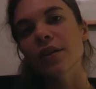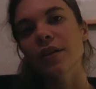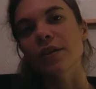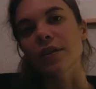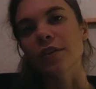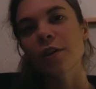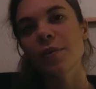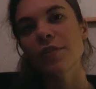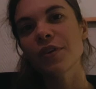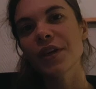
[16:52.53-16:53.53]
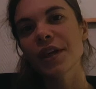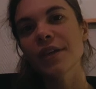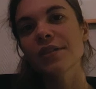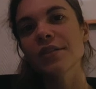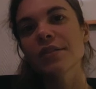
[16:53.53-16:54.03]
on the top of your
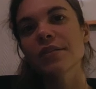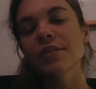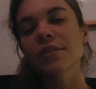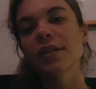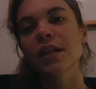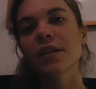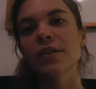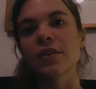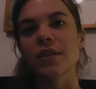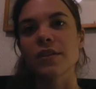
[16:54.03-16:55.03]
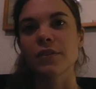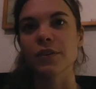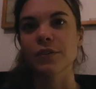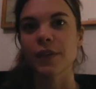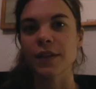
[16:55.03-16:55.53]
head, and underneath your
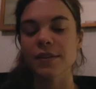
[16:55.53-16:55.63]
feet.